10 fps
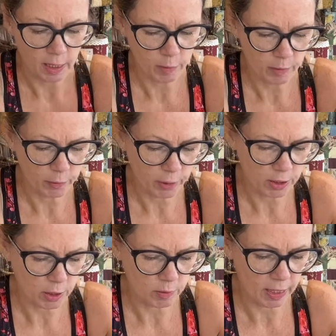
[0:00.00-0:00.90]
Before you
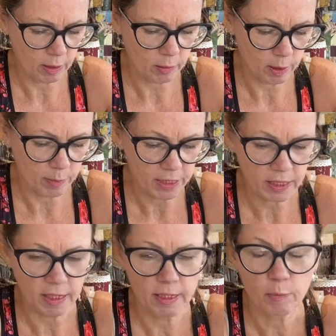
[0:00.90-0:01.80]
do that, what I must
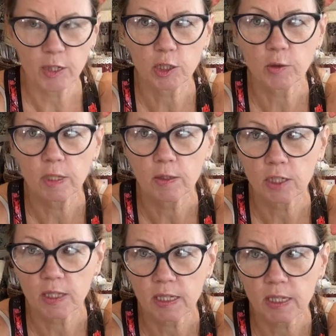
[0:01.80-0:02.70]
say is make sure you
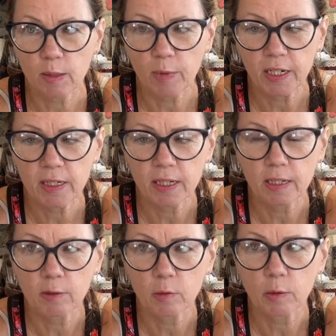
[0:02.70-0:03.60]
just snip into the
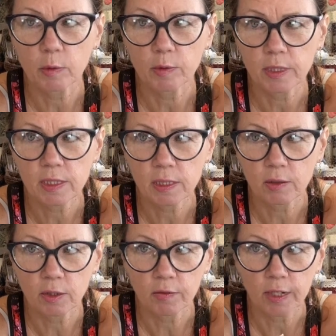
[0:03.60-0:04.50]
little corners
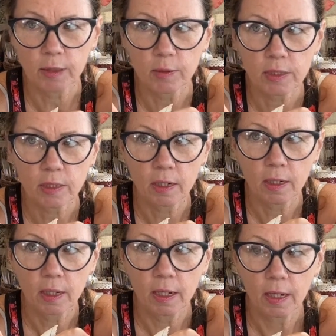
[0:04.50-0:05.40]
on your flowers,
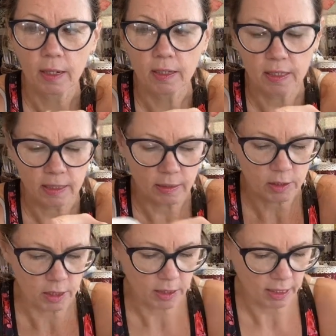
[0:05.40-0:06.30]
because then they'll
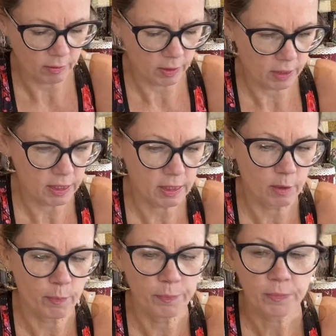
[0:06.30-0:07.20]
turn out
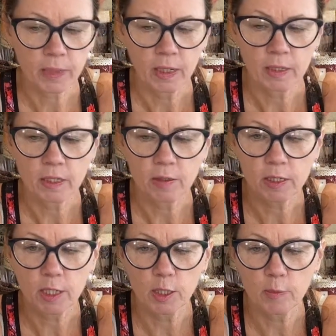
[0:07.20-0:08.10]
nicer. So you
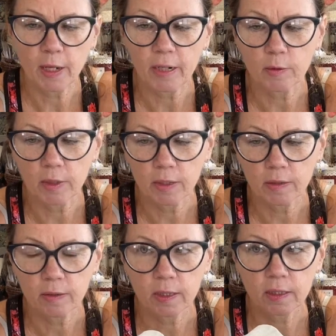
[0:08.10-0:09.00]
turn them out and
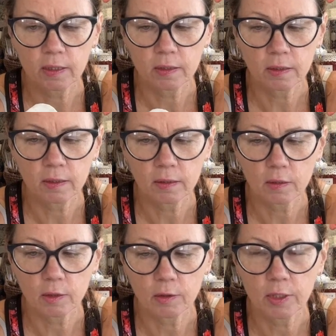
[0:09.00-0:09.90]
you're thinking, oh
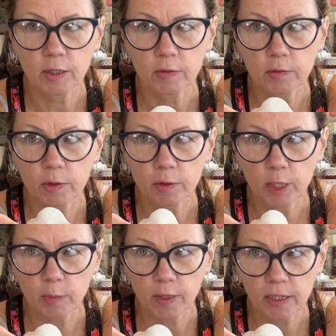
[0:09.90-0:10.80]
good grief, I've got a
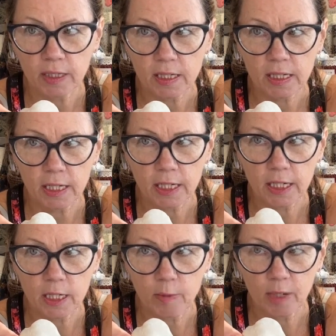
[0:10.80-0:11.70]
great big slit
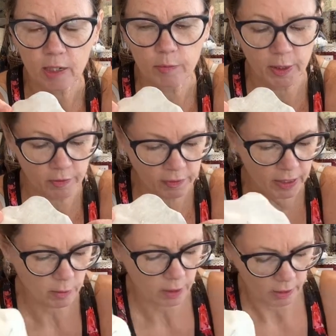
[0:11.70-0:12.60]
in the middle of my
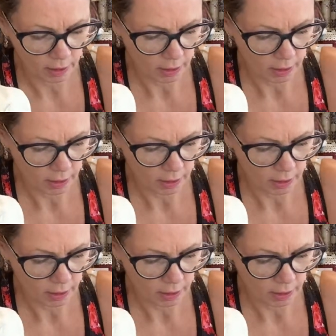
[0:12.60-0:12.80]
flower.